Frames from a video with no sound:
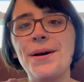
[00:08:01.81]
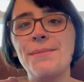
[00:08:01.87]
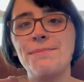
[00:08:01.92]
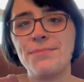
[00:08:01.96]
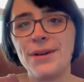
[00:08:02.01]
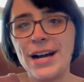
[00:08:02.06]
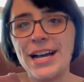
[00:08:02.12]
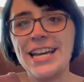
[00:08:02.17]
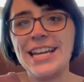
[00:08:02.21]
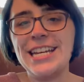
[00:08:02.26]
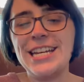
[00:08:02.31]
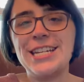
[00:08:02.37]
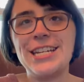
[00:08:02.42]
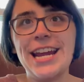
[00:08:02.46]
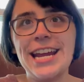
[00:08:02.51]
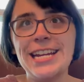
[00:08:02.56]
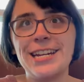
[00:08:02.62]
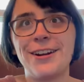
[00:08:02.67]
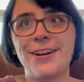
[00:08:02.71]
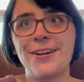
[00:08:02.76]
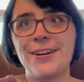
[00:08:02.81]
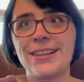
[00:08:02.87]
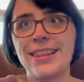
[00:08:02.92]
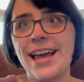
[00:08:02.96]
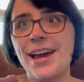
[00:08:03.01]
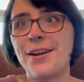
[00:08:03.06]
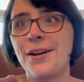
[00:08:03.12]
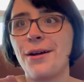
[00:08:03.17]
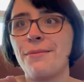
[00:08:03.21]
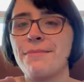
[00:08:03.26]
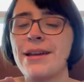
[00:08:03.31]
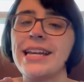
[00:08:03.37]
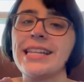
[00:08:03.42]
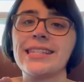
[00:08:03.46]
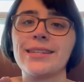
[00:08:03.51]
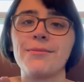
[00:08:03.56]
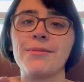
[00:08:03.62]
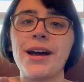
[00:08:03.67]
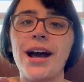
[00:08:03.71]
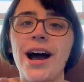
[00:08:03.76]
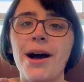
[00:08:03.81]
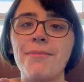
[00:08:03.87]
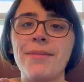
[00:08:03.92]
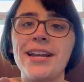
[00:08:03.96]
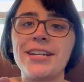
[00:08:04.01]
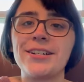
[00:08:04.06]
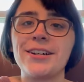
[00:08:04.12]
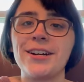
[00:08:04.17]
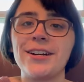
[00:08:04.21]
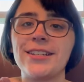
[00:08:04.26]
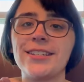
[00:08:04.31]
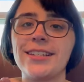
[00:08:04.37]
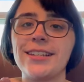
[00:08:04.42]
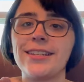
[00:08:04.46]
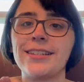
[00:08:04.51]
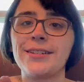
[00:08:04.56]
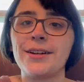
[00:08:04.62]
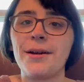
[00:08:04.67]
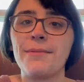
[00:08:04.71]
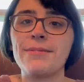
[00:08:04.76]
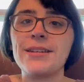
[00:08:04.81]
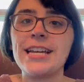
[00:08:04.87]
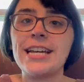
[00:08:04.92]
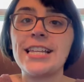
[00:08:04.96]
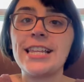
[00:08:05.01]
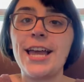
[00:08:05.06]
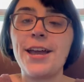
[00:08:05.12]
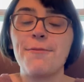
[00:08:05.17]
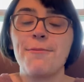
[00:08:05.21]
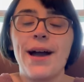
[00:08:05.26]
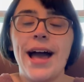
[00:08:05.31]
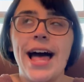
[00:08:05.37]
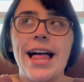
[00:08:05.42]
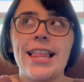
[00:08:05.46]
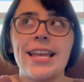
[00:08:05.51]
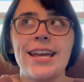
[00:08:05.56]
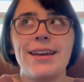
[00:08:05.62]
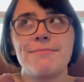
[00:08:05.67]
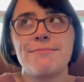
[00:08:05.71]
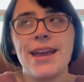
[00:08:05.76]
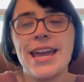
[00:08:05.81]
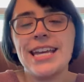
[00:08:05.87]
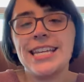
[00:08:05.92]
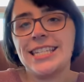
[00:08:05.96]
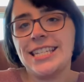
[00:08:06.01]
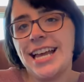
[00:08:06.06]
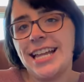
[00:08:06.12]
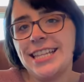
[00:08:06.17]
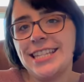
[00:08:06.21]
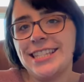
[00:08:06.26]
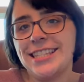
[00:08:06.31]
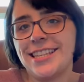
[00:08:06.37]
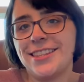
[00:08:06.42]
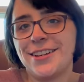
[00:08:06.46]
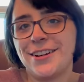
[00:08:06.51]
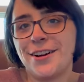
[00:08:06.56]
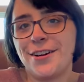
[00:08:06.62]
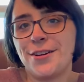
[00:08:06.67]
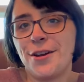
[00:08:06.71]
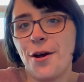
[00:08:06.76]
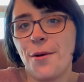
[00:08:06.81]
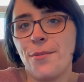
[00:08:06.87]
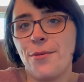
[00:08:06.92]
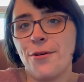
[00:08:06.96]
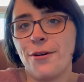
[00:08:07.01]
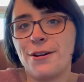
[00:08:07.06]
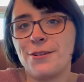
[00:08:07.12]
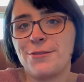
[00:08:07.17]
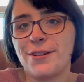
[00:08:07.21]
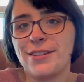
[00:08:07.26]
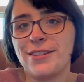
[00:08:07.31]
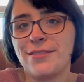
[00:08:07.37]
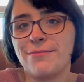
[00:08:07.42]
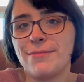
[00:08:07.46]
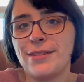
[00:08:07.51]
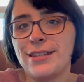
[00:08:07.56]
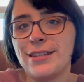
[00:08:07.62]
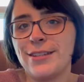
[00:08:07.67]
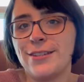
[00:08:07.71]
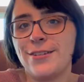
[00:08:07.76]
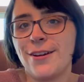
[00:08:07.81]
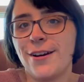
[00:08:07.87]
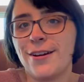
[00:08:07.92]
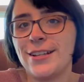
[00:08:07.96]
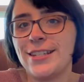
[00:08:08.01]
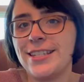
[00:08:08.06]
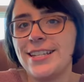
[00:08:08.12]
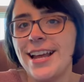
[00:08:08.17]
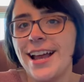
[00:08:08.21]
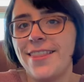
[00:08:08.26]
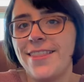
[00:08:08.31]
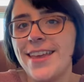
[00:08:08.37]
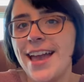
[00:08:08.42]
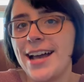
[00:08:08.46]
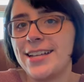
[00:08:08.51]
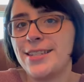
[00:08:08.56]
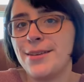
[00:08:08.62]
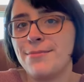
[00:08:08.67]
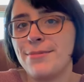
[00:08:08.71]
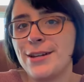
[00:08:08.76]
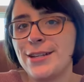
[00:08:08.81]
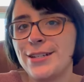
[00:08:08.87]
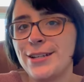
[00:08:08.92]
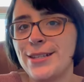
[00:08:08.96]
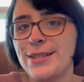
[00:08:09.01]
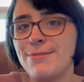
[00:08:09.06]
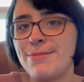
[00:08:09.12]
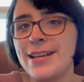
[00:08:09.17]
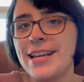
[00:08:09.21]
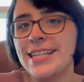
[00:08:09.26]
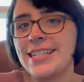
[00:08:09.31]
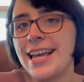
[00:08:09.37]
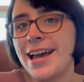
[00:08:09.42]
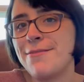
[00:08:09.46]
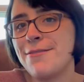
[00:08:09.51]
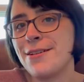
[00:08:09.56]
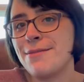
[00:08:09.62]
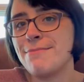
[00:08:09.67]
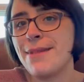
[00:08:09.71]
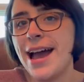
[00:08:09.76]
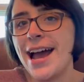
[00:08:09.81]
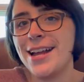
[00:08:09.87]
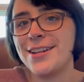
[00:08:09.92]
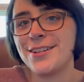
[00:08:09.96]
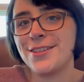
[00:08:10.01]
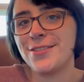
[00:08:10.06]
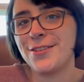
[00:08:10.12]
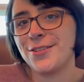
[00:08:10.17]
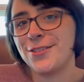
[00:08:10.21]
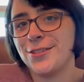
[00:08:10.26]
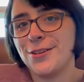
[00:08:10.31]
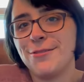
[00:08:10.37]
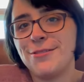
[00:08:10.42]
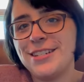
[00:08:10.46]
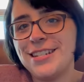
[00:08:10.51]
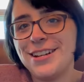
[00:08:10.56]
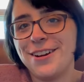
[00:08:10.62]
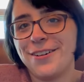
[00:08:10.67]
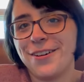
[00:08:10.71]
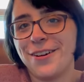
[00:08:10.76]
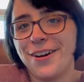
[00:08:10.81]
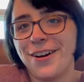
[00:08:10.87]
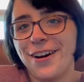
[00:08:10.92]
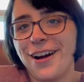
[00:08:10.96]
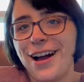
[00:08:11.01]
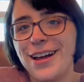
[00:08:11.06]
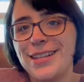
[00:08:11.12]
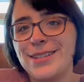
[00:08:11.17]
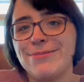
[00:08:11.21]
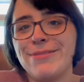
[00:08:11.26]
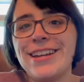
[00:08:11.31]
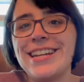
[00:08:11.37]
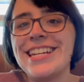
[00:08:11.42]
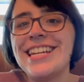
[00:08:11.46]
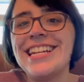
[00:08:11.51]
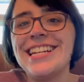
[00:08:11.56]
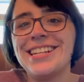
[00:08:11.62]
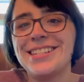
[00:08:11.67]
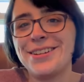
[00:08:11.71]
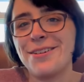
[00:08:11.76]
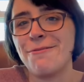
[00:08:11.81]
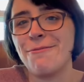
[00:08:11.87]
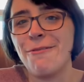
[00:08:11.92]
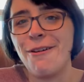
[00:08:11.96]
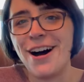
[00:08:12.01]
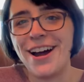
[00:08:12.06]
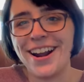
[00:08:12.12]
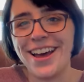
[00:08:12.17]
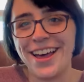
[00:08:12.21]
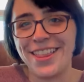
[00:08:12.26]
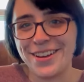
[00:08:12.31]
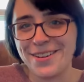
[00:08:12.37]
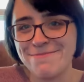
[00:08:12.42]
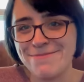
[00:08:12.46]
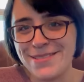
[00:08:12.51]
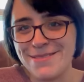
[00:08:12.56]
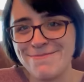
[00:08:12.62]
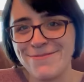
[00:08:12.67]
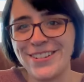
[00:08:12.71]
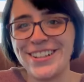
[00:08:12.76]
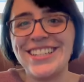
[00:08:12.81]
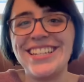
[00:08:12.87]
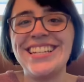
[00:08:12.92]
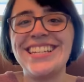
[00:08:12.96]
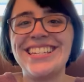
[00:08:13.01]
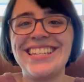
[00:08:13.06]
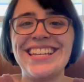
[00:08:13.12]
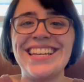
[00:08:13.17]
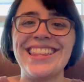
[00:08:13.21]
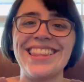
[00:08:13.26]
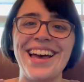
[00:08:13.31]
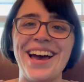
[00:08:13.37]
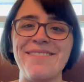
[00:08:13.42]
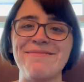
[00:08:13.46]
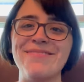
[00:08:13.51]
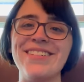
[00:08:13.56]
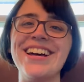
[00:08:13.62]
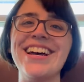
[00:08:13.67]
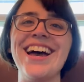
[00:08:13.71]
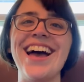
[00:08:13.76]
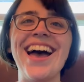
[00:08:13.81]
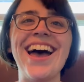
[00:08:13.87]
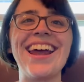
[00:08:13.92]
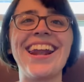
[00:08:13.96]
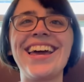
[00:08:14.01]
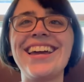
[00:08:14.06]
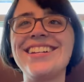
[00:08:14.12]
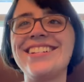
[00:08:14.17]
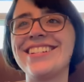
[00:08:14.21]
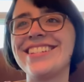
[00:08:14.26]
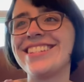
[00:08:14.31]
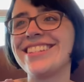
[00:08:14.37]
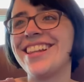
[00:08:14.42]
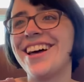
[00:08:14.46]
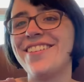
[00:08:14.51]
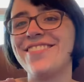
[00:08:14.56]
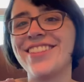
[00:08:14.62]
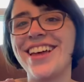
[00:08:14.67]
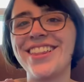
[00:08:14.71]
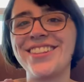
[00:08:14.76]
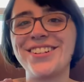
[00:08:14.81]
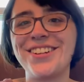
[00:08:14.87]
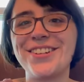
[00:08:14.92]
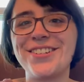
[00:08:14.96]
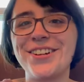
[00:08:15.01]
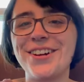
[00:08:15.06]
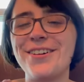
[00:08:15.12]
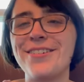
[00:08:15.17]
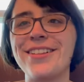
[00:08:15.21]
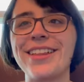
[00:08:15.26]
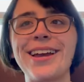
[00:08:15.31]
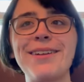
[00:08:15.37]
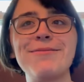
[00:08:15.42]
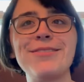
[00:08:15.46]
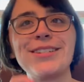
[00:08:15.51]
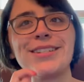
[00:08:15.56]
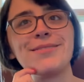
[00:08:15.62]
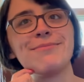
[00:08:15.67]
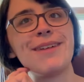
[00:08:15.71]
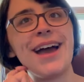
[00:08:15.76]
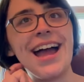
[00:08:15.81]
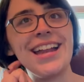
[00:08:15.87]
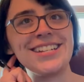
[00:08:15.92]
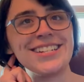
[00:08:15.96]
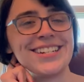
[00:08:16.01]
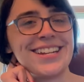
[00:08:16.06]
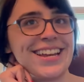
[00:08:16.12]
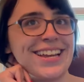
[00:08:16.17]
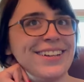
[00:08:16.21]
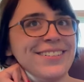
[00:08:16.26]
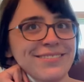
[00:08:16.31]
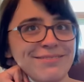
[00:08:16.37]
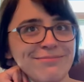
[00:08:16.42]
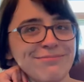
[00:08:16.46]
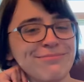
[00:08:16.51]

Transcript: But Jane in her letter made some comment to her sister being like, "Well, it makes sense that there are no portraits of Mrs. Darcy at the exhibitions because I would imagine they're so dear to her husband, he doesn't want other people to see them." And I just love that little joke. Like, I'm just imagining